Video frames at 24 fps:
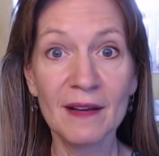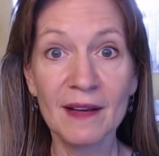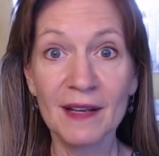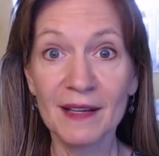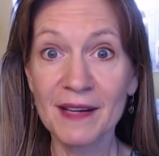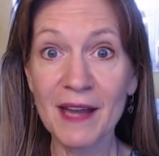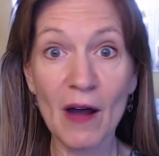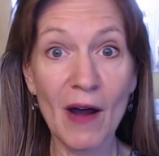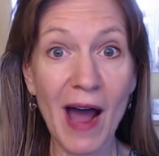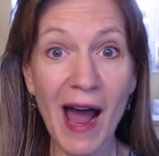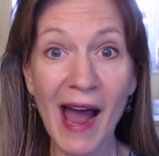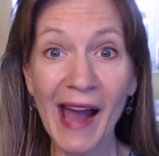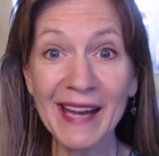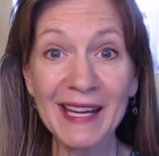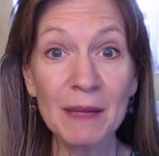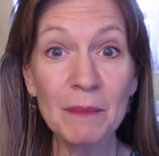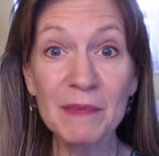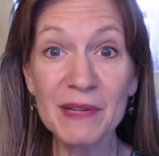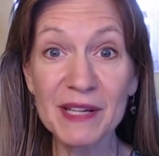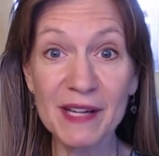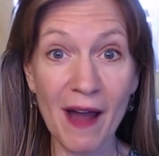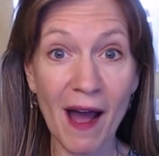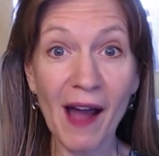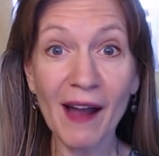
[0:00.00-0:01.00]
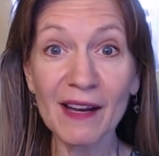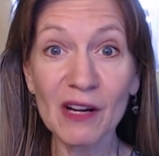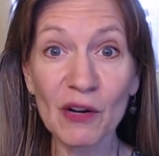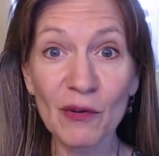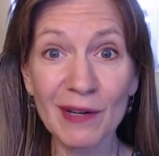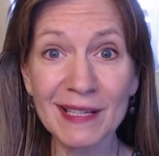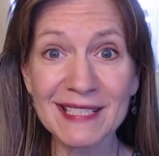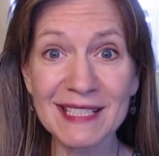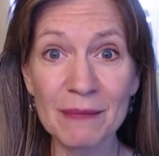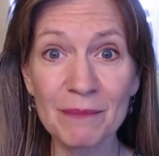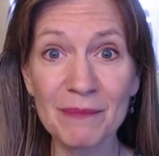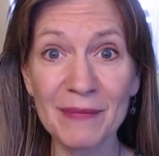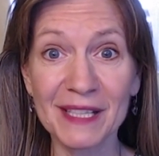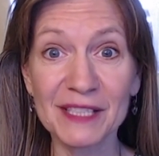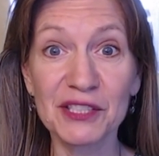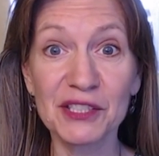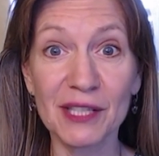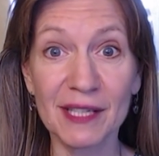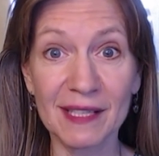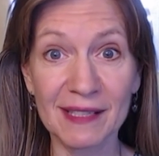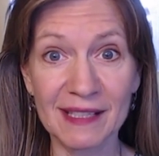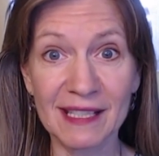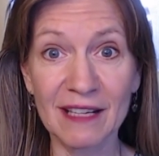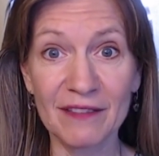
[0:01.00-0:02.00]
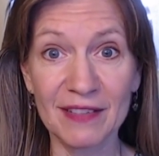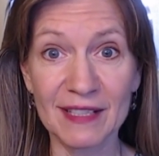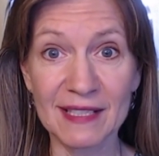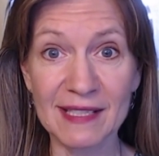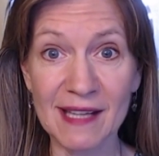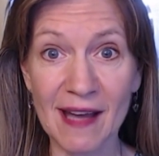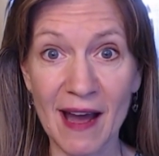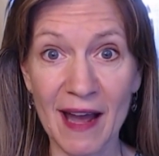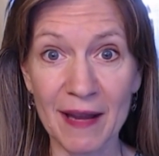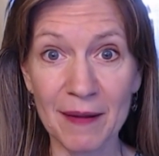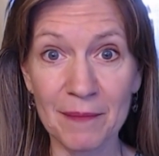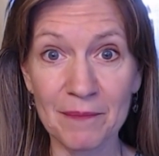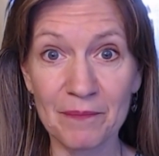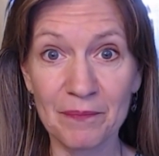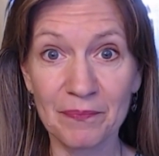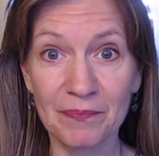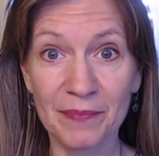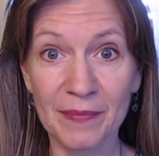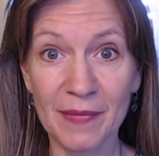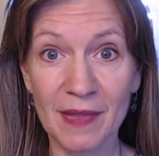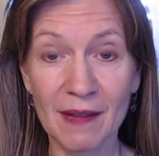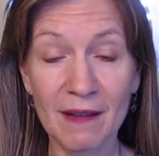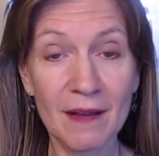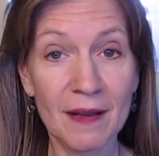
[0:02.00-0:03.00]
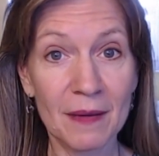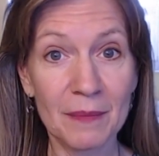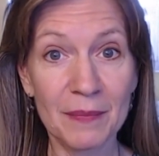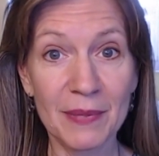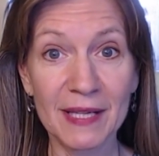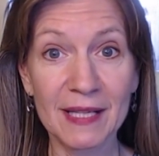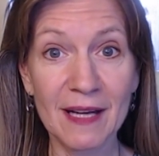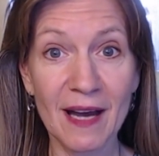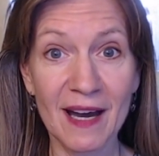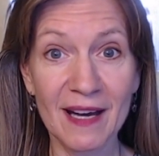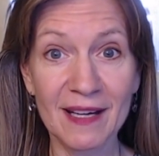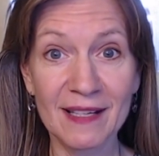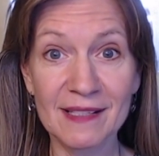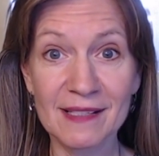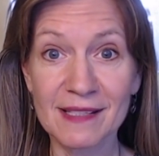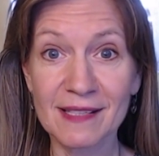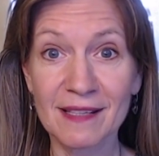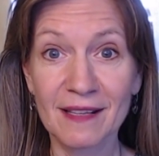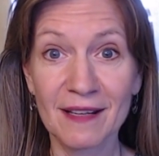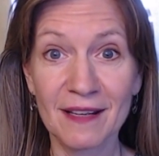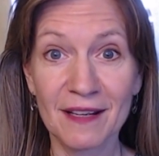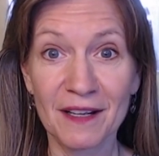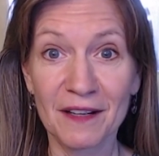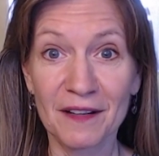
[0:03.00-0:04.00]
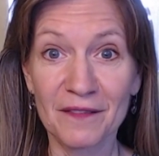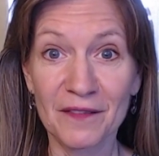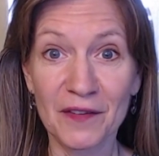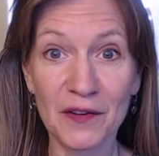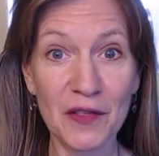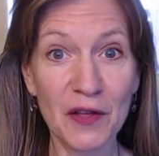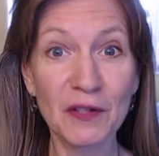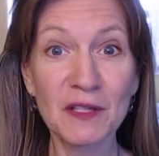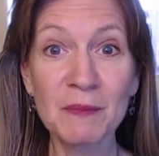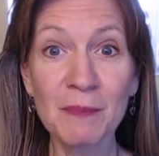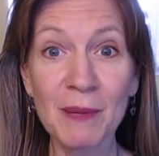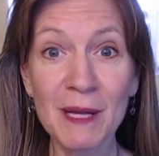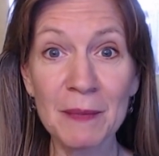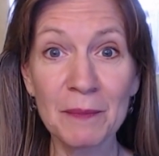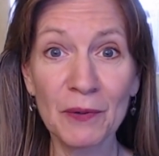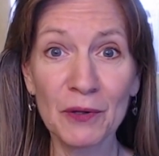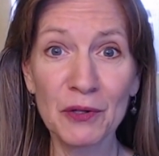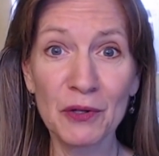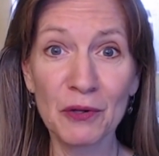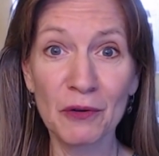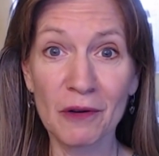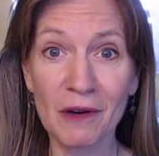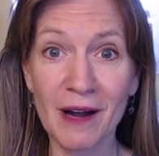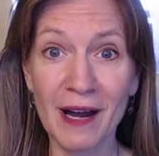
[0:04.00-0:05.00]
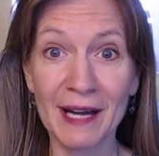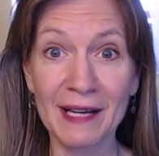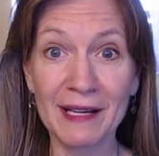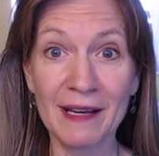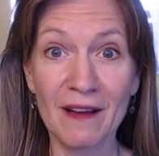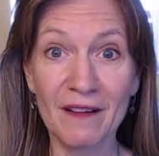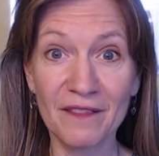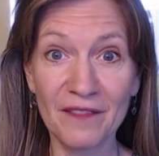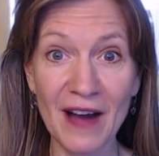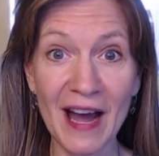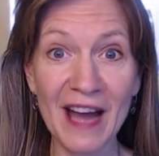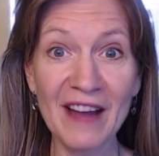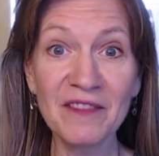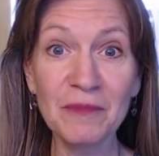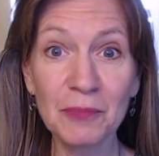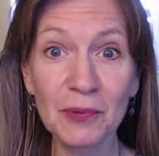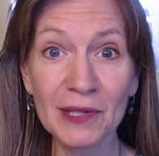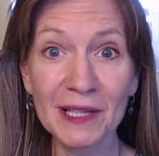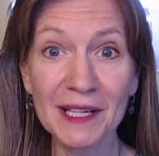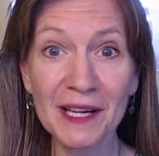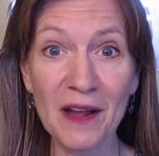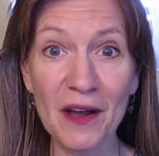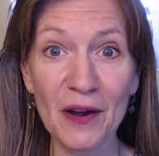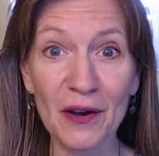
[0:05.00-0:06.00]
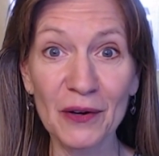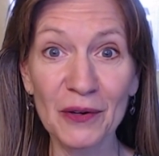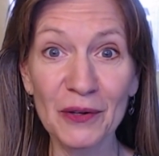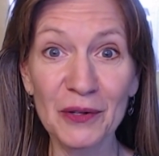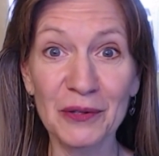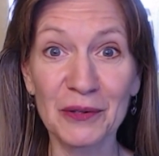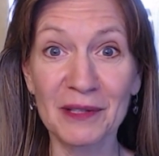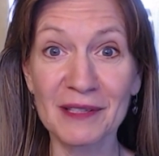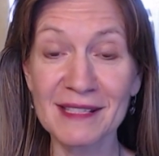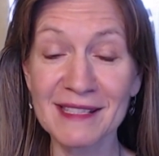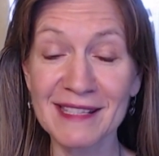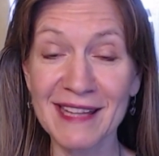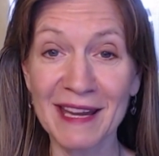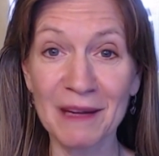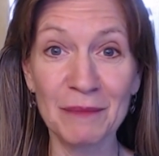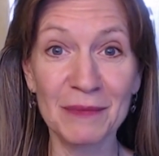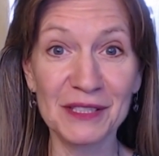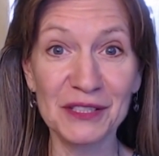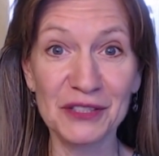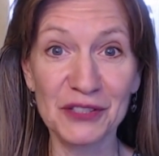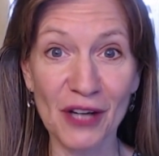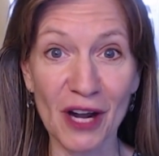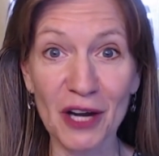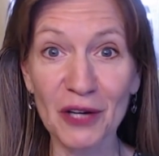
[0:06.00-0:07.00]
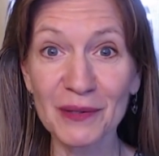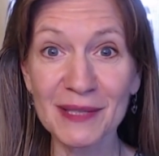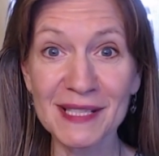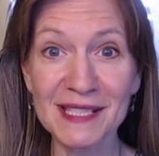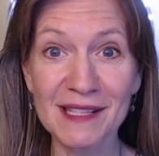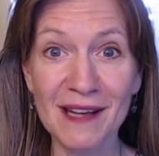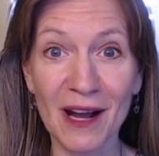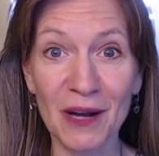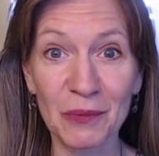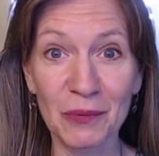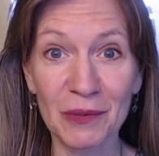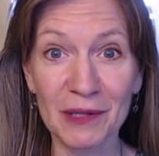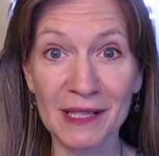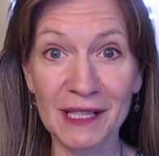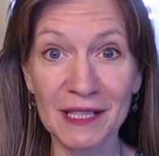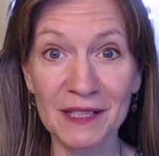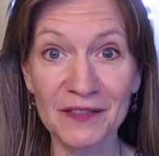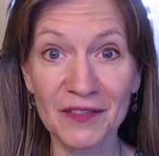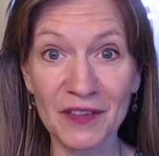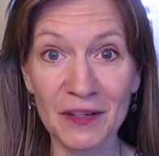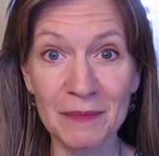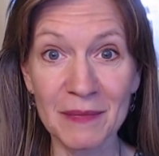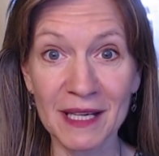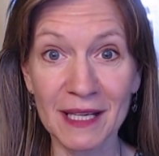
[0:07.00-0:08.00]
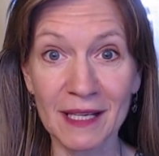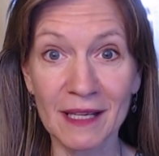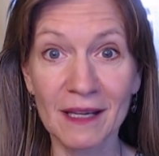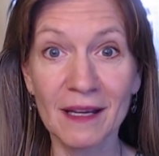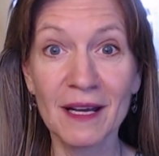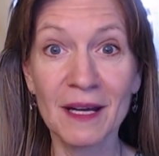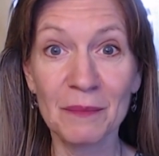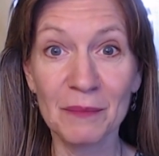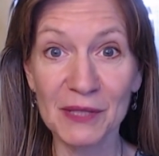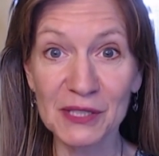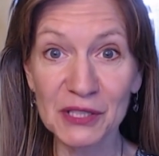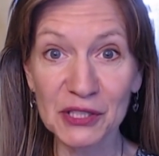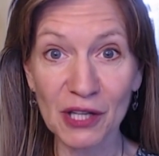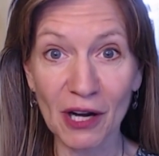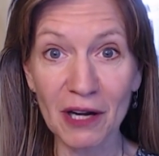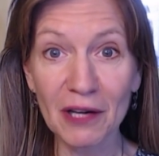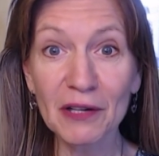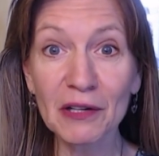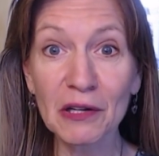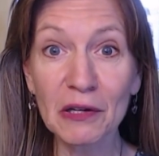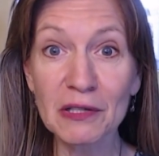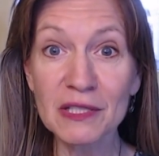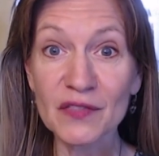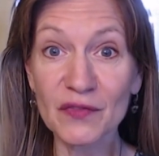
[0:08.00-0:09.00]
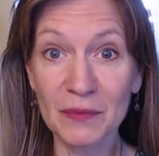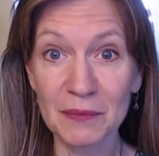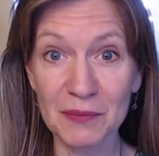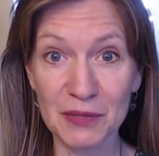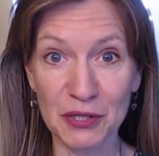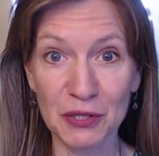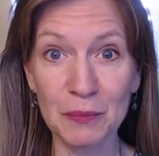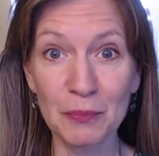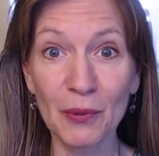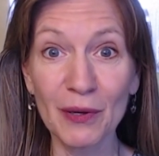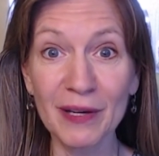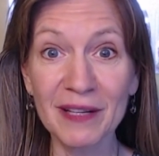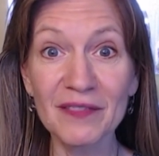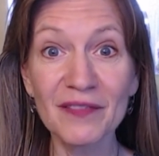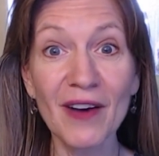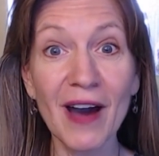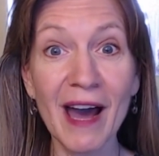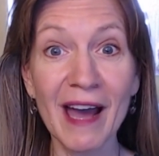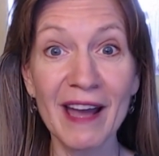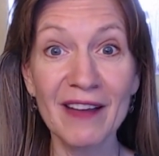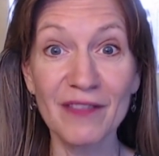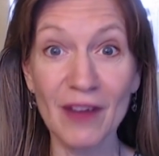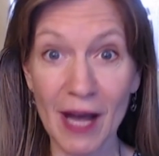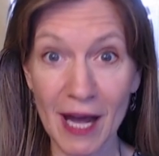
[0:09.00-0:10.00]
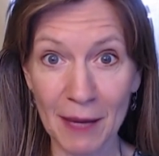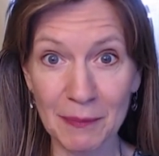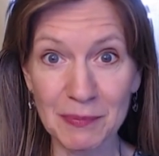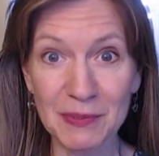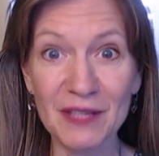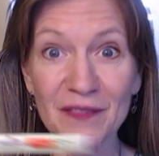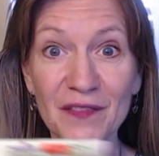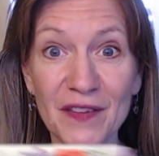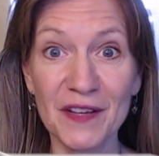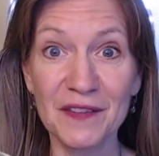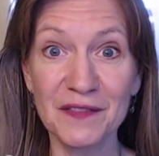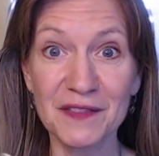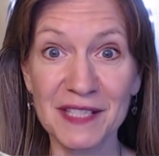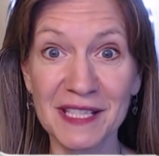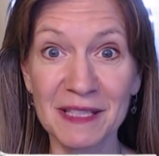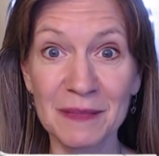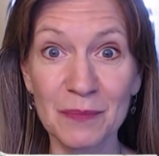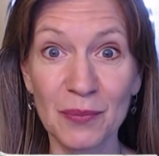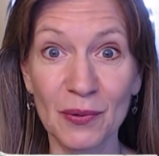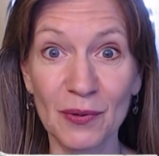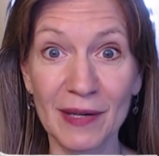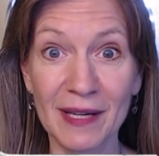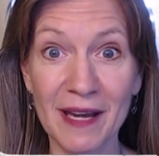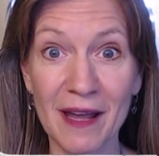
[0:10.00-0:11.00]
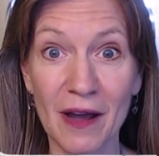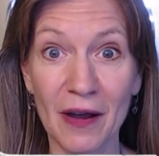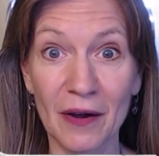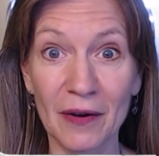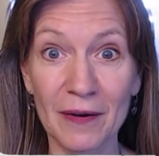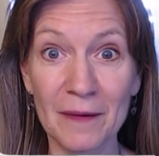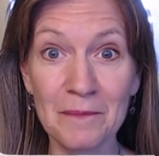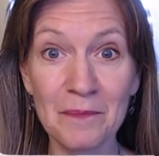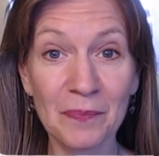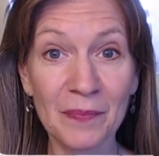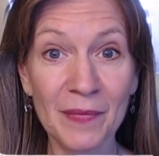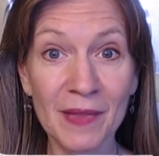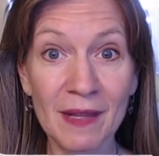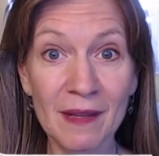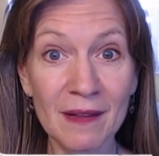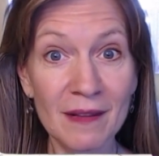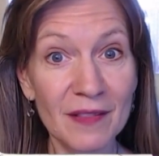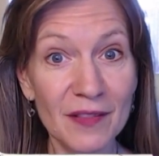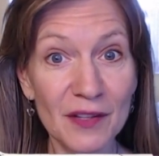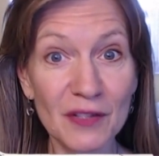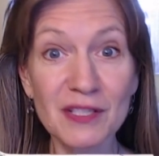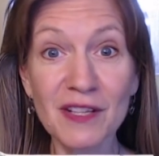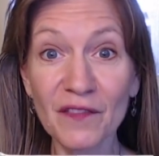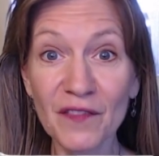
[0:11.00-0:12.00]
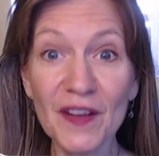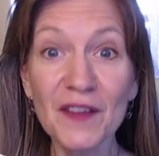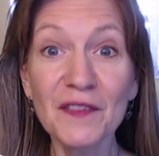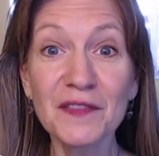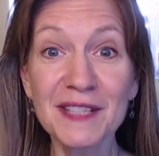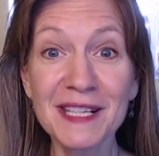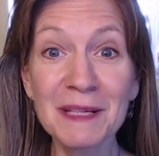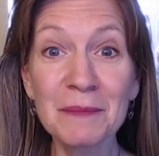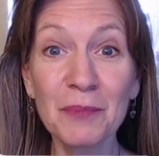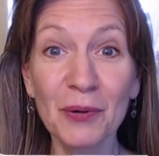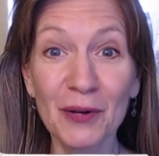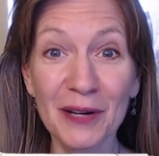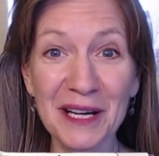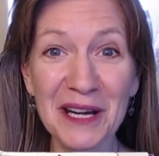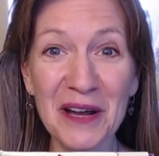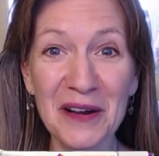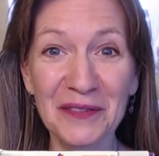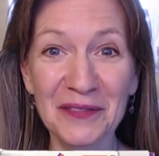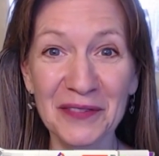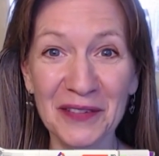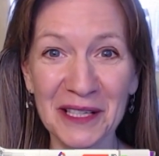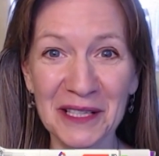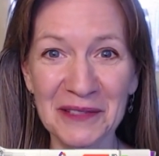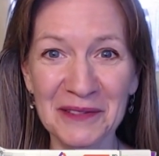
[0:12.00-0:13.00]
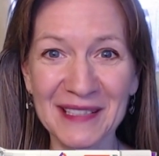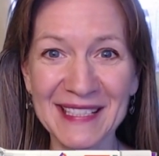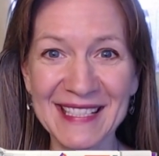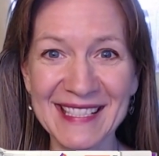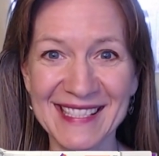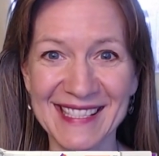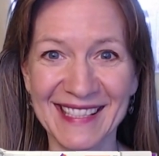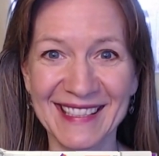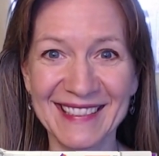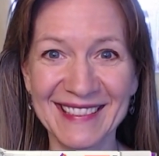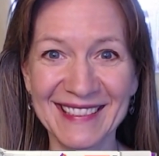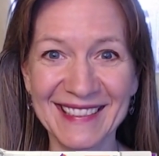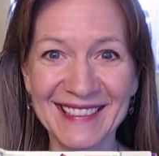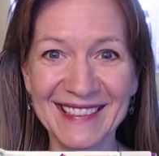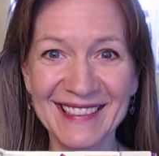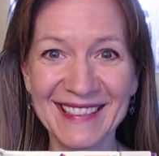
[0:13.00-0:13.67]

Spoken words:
Now, I am not going to mention give it time, because for those people who are on 5.0 who are saying Mounjaro is not working for me, Mounjaro goes from 2.5 up to 15.0. There's a 15.0 for a reason.